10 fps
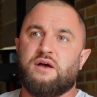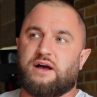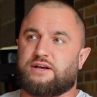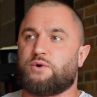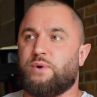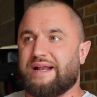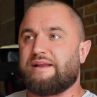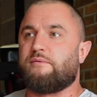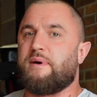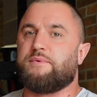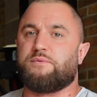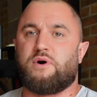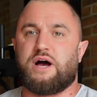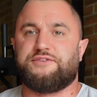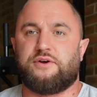I quickly remembered
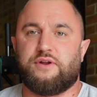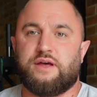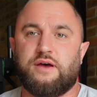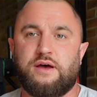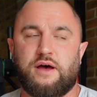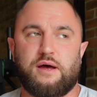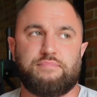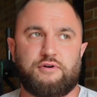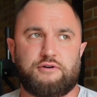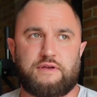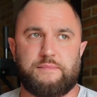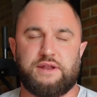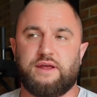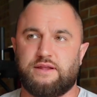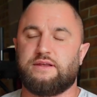why I don't program
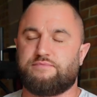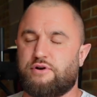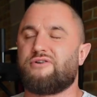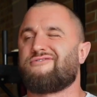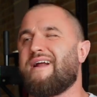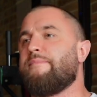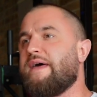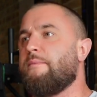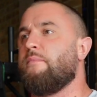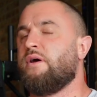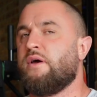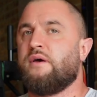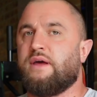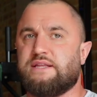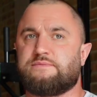them
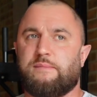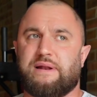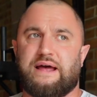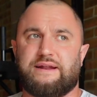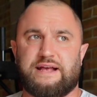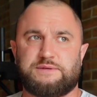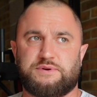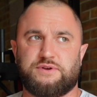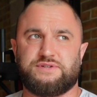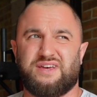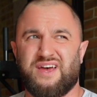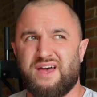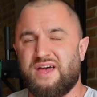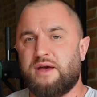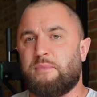into my plan, and that's because
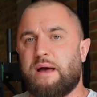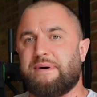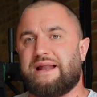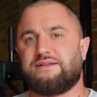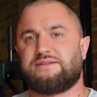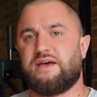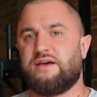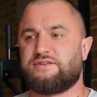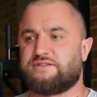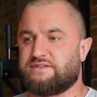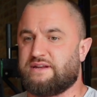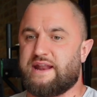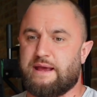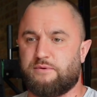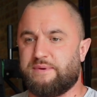my imbalance just doesn't
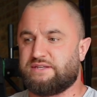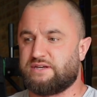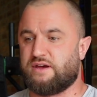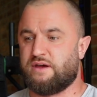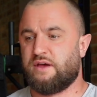enable me to